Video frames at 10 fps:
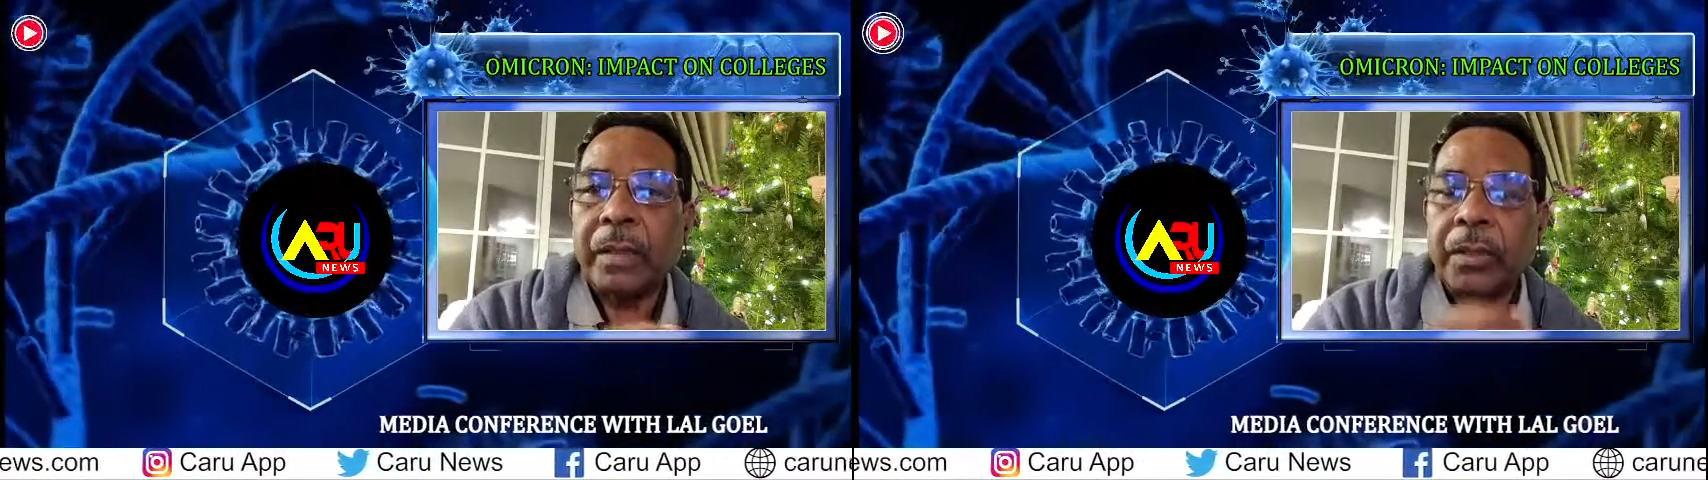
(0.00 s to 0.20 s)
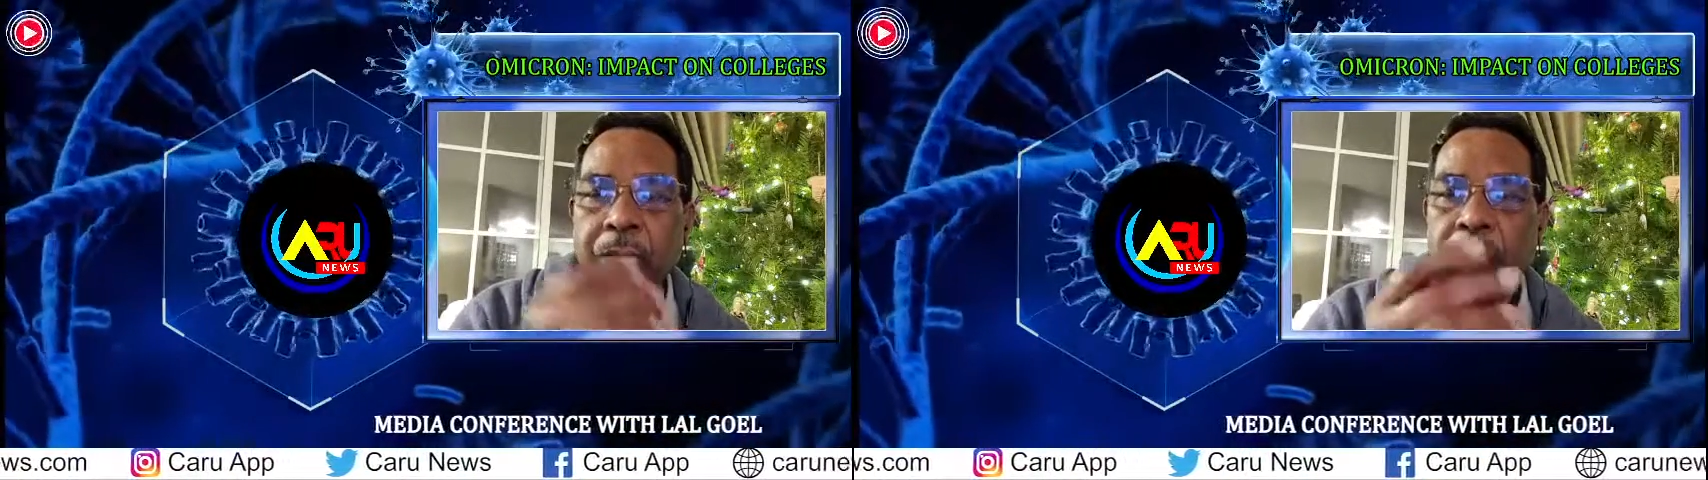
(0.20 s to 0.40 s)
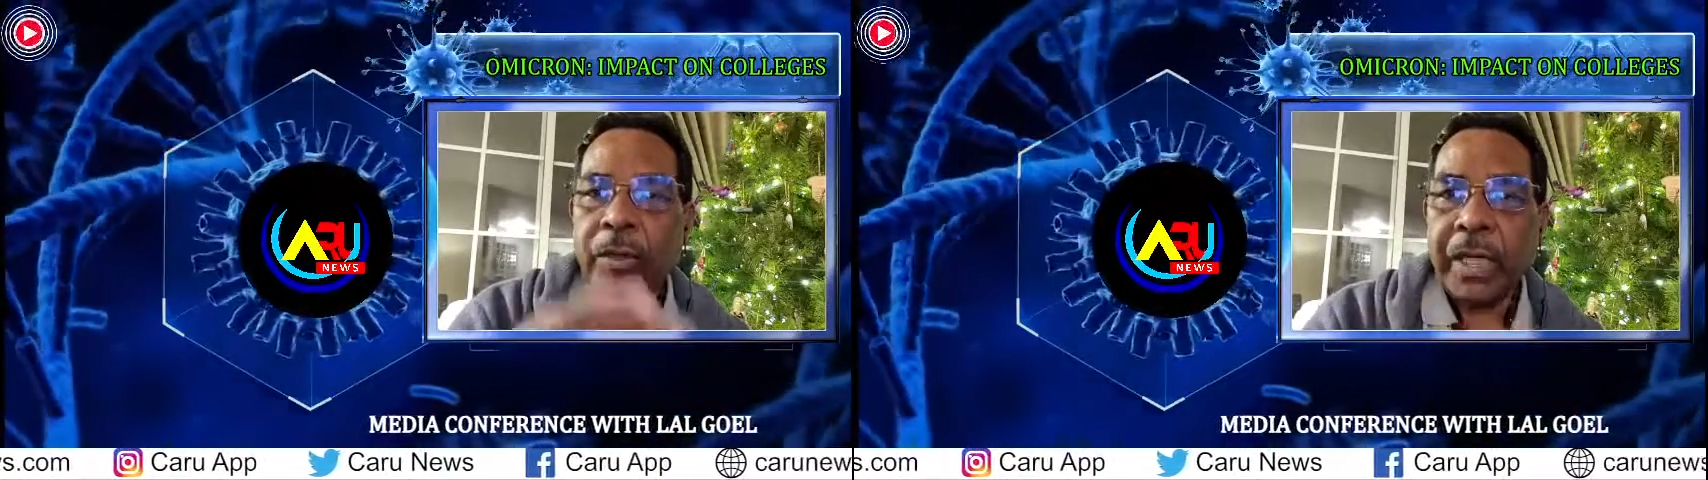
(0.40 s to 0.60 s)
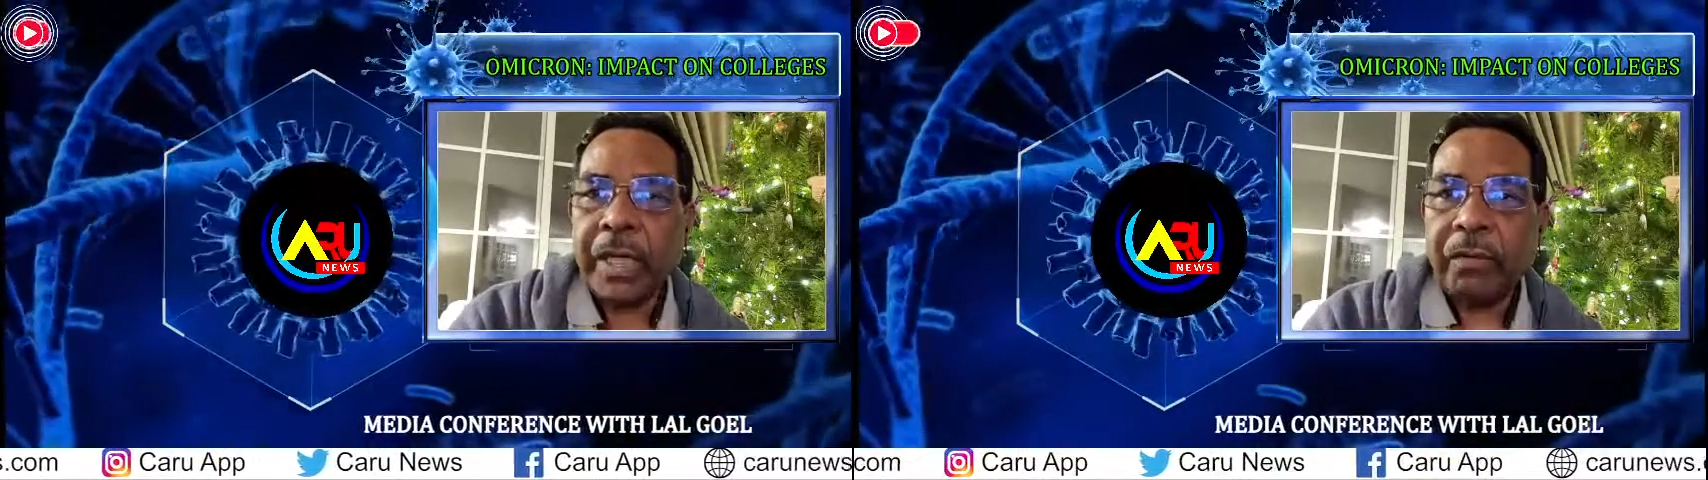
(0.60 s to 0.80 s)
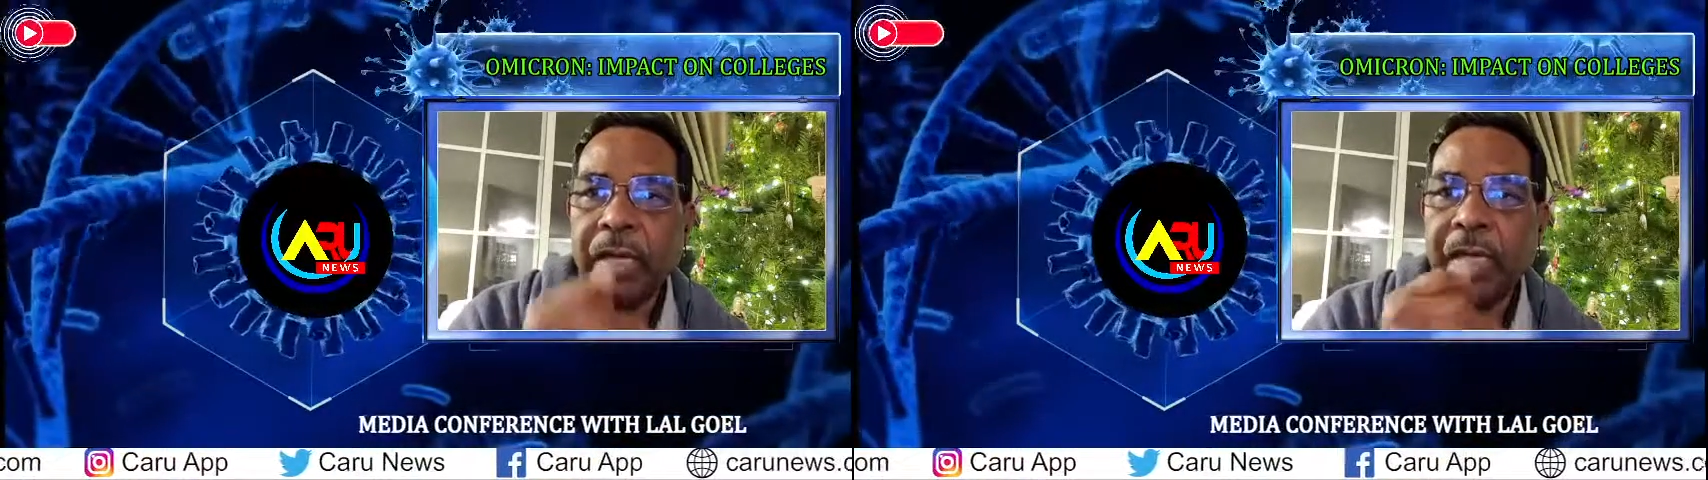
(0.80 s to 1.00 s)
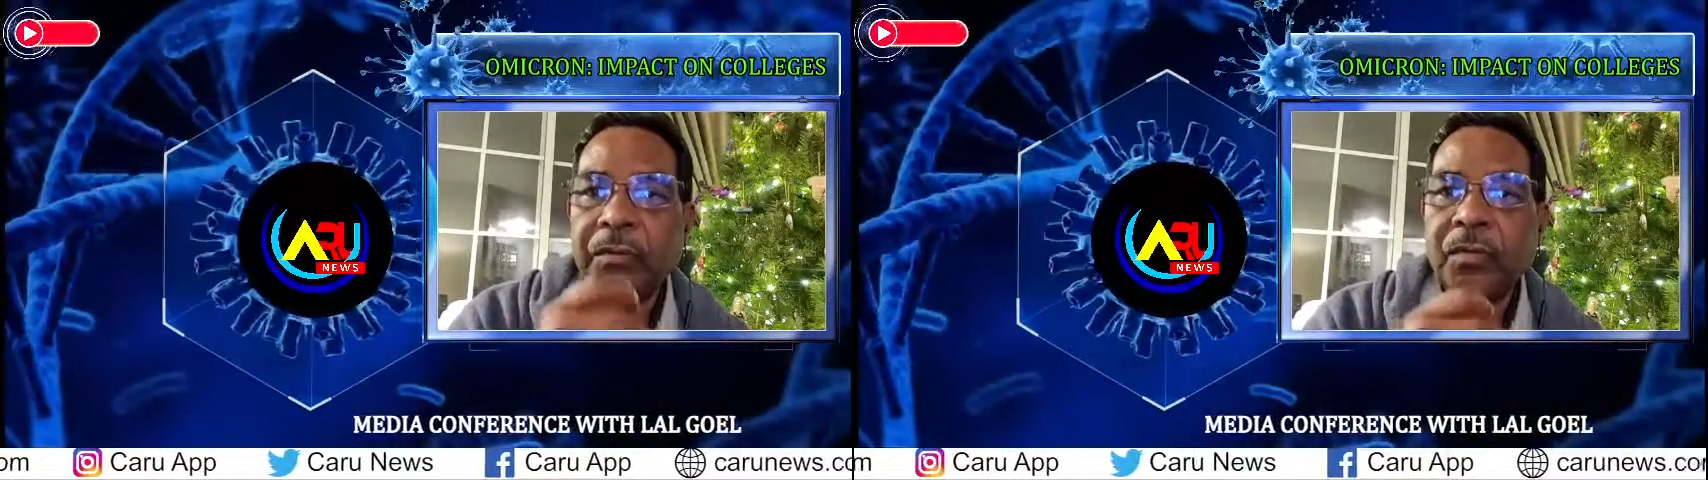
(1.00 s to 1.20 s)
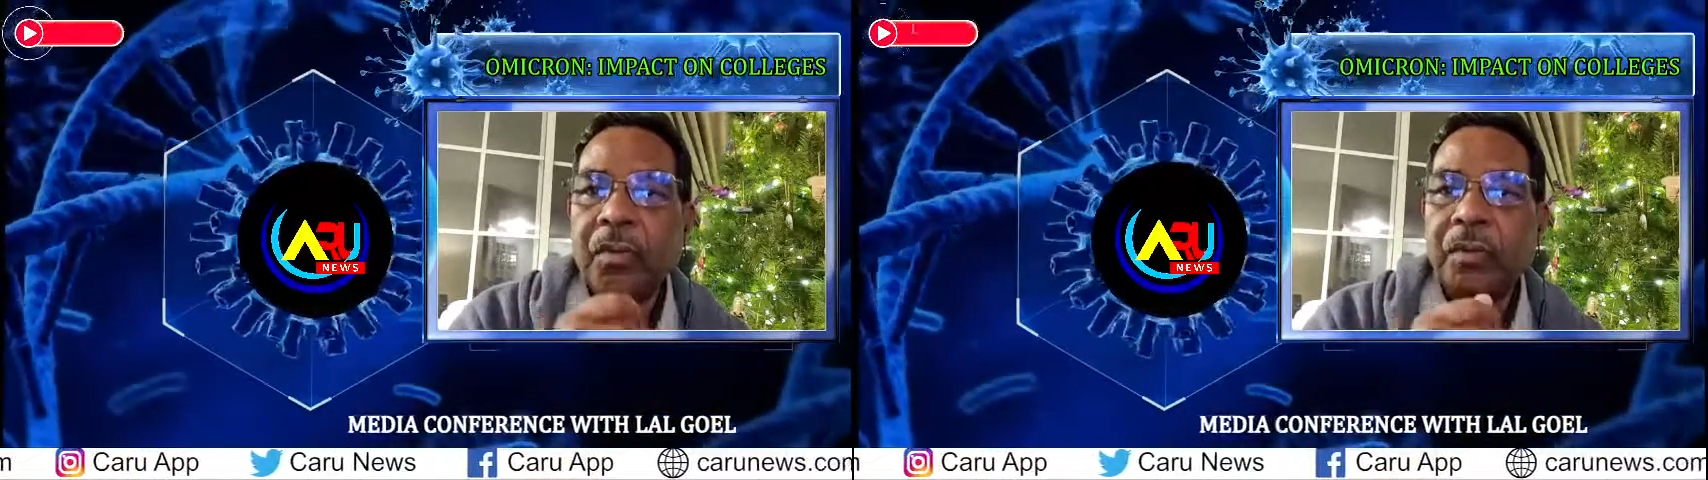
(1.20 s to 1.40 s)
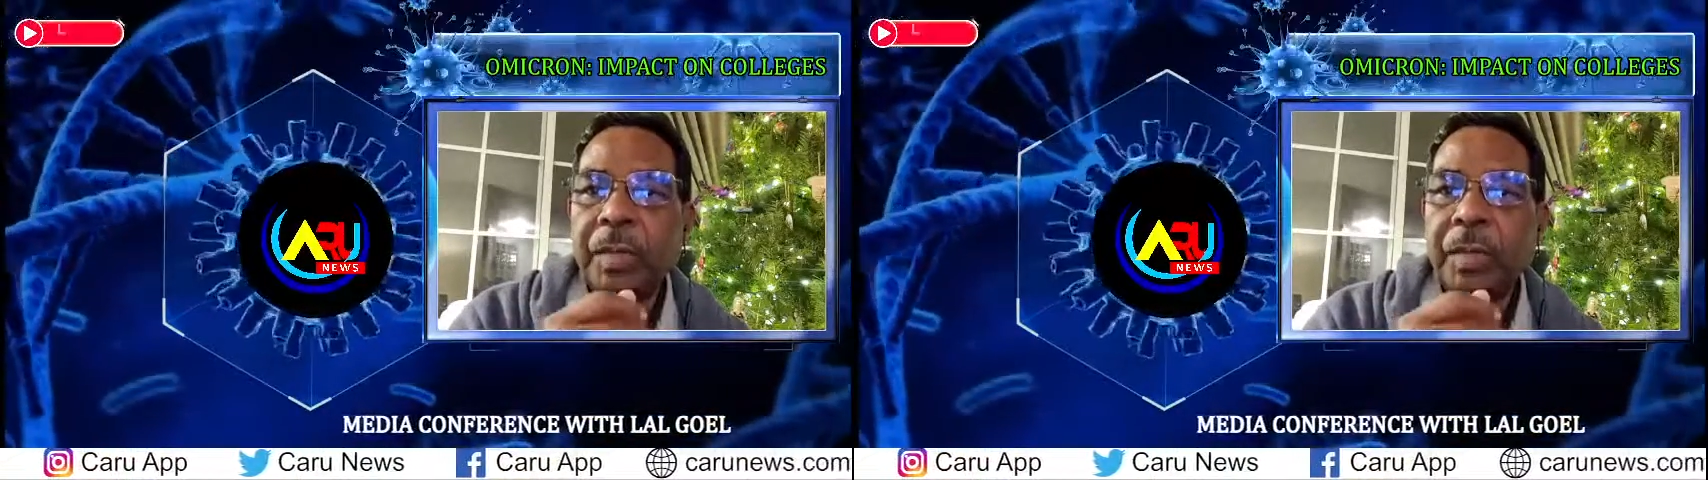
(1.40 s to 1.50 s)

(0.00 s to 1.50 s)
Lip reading: You noted quite a few of